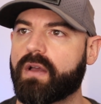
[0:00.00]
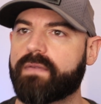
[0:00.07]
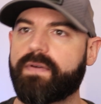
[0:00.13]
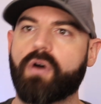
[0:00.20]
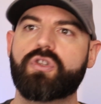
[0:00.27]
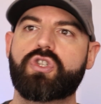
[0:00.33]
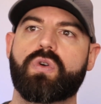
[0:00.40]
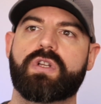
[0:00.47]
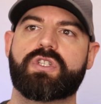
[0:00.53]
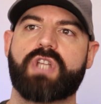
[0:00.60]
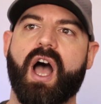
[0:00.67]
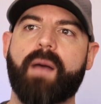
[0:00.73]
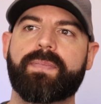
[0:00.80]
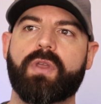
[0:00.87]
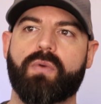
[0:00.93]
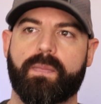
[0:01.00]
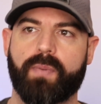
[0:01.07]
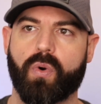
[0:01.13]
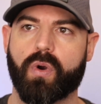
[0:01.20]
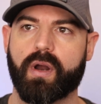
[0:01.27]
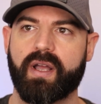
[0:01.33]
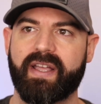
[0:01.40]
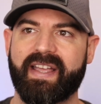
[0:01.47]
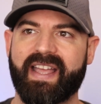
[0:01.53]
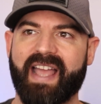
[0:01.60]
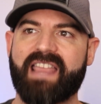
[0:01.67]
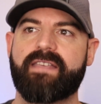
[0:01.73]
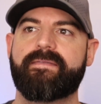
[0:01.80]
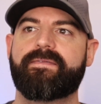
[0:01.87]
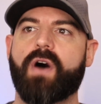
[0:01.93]
vote to adopt the report,
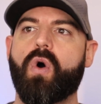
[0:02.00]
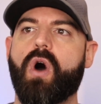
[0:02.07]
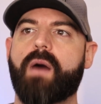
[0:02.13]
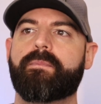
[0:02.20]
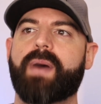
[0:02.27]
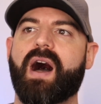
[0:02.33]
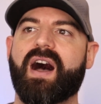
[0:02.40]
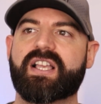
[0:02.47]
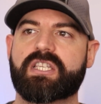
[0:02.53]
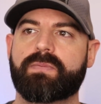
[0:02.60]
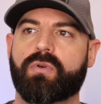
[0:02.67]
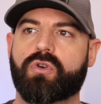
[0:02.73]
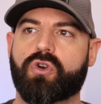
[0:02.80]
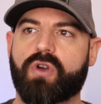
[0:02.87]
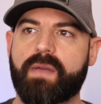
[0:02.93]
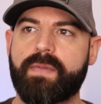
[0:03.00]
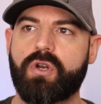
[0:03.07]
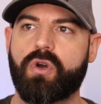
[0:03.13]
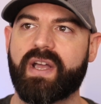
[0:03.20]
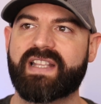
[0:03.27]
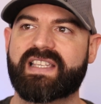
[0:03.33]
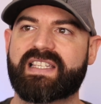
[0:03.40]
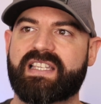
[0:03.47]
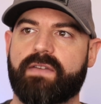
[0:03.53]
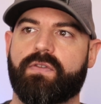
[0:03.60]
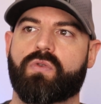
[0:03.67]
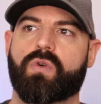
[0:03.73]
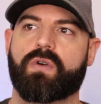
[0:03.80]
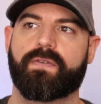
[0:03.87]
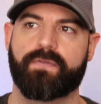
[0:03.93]
and then vote on possible criminal and civil
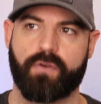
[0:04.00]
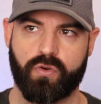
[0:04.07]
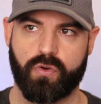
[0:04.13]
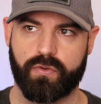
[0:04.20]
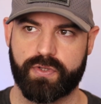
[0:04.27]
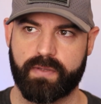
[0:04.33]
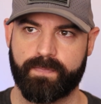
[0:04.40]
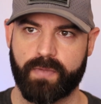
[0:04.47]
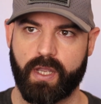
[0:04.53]
referrals.